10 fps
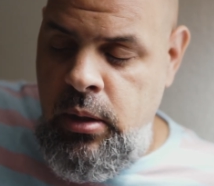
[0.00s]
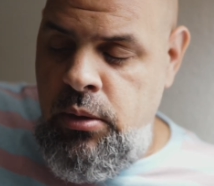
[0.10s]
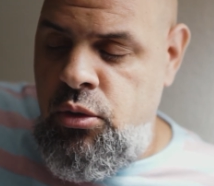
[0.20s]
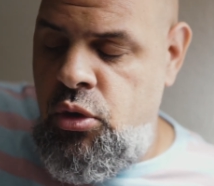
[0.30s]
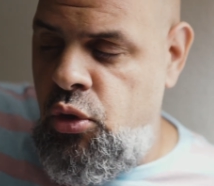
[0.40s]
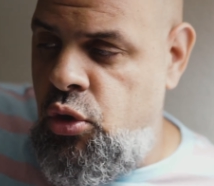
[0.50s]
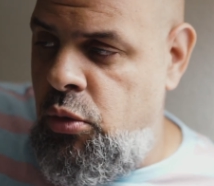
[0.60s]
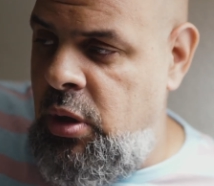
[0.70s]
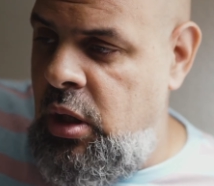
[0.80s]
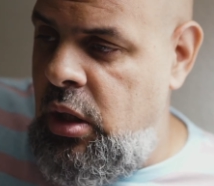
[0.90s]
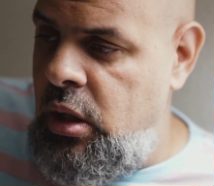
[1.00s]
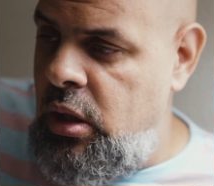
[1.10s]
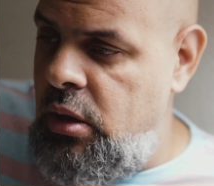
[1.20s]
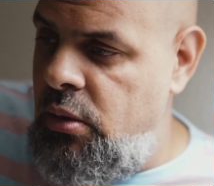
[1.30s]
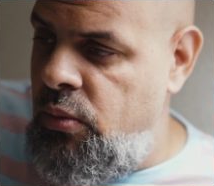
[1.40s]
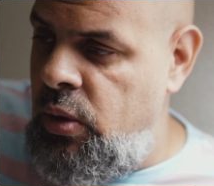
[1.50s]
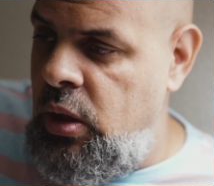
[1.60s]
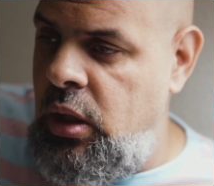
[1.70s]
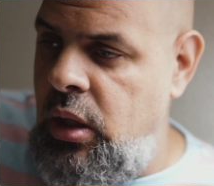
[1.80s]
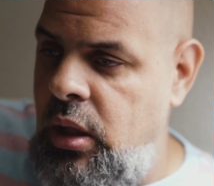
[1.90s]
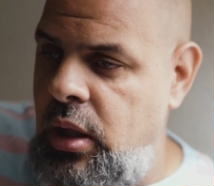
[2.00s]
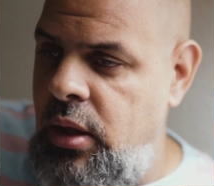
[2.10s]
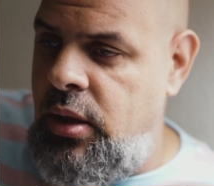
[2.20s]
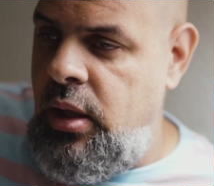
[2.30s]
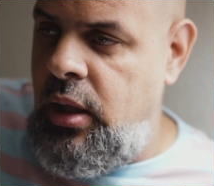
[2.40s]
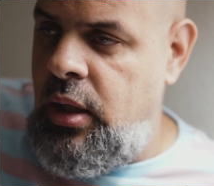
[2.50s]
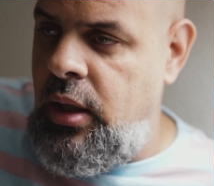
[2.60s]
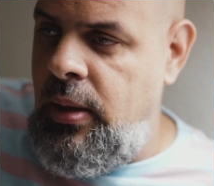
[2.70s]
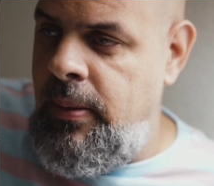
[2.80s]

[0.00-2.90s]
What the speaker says: social media really, I think,